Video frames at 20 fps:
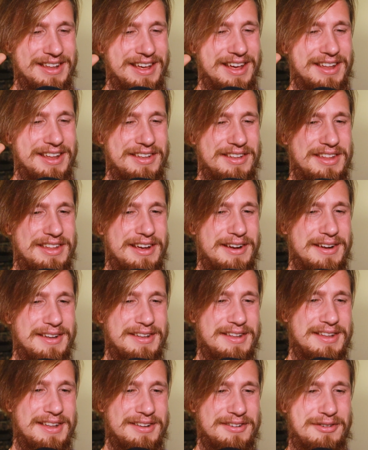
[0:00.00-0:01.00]
and
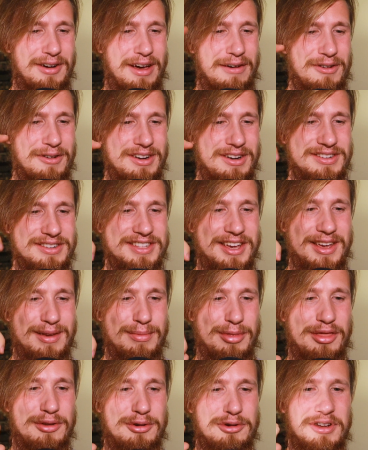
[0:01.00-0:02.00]
their travelers came
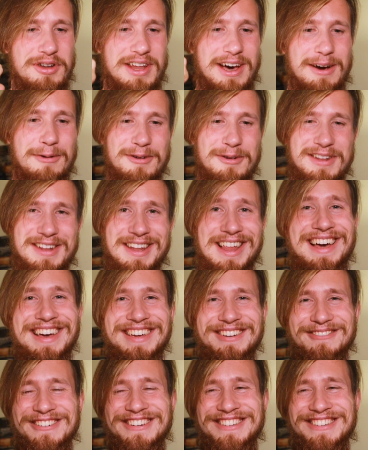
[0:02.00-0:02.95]
through, and I was like